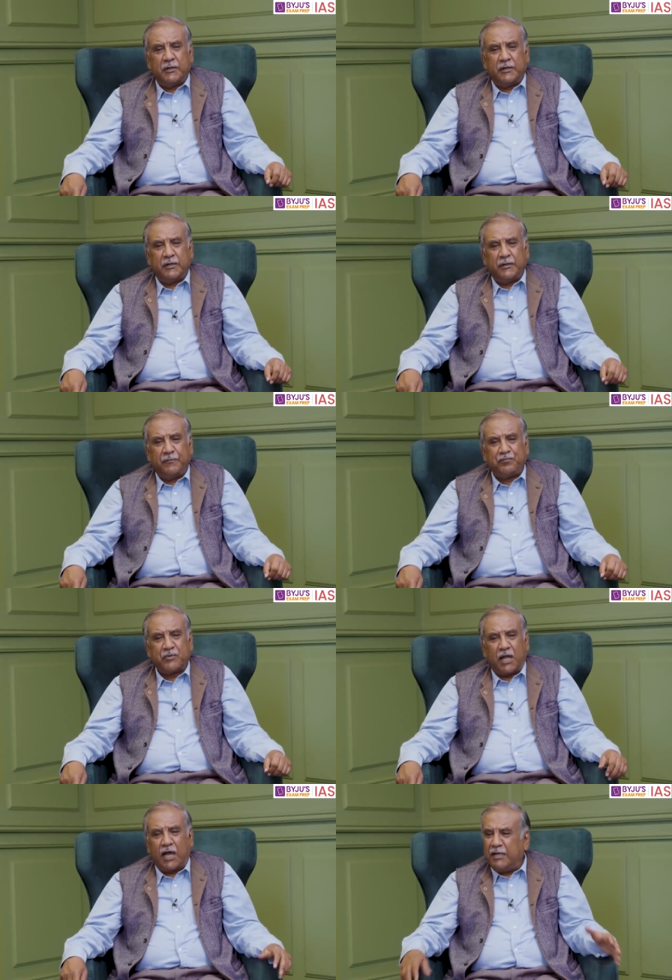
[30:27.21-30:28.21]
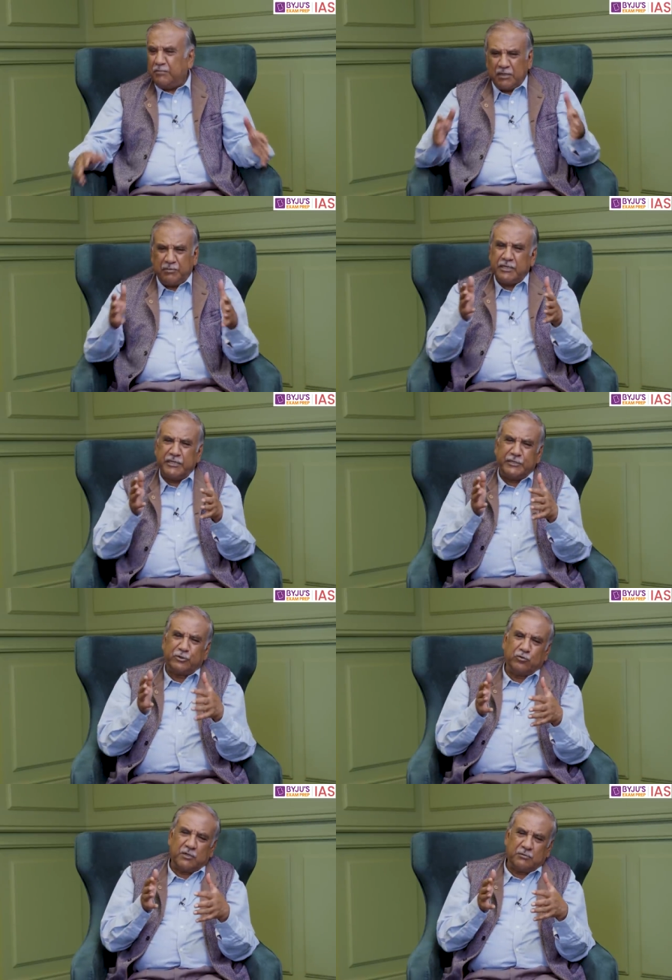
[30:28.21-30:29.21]
I may be an
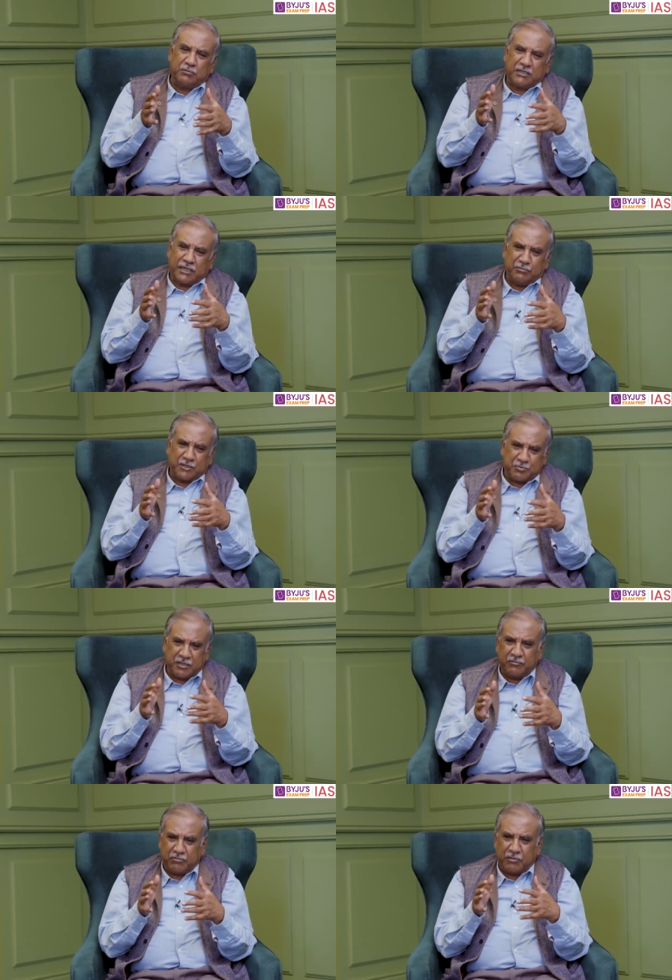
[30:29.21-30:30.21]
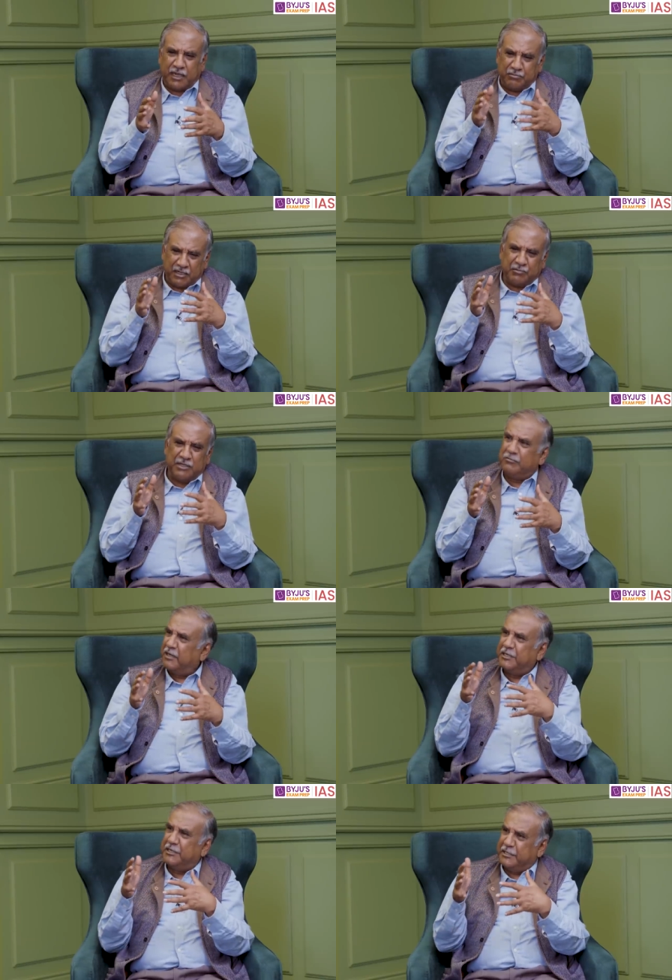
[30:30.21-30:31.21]
introvert, but I must be. I may be a
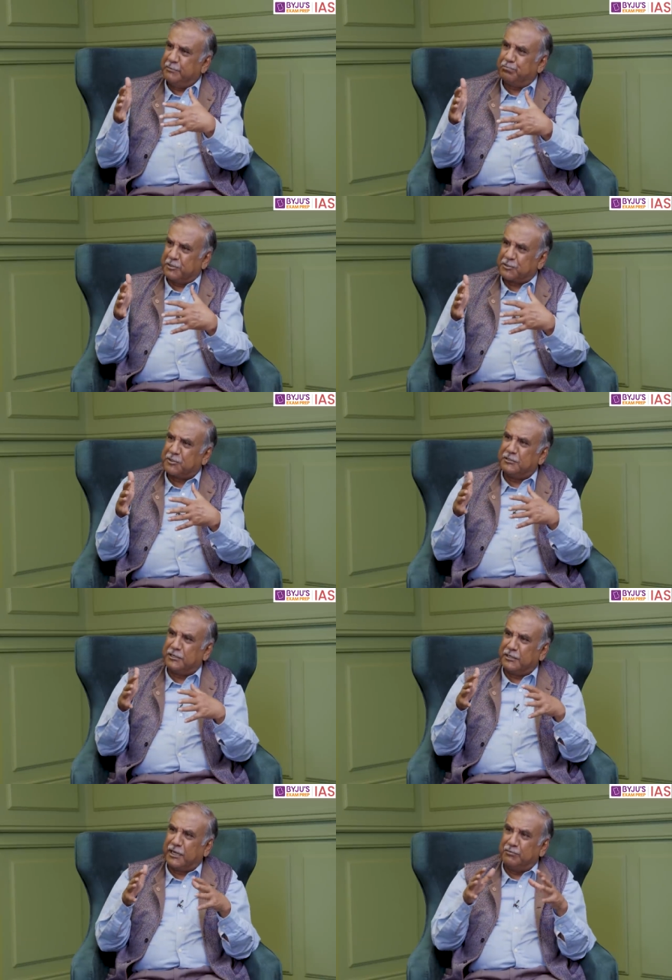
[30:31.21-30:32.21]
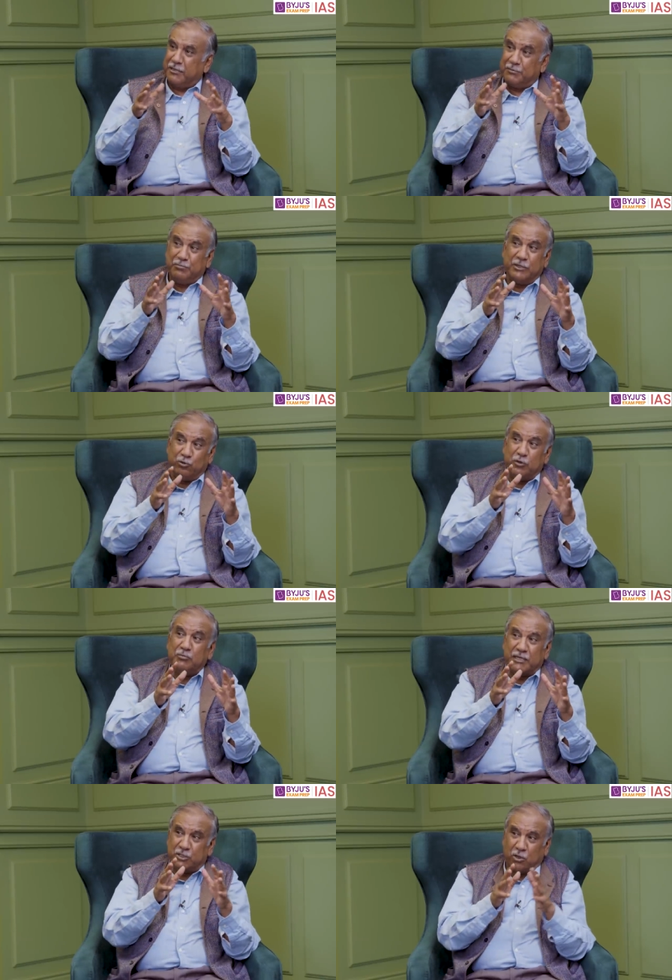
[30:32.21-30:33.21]
very deep person, and I may be doing
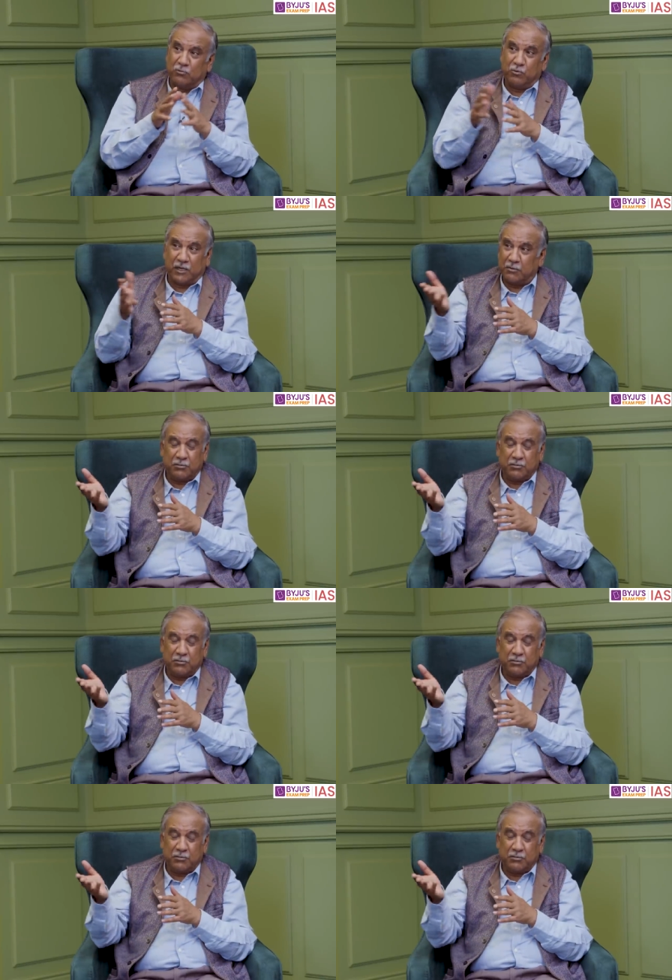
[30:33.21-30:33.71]
my job well.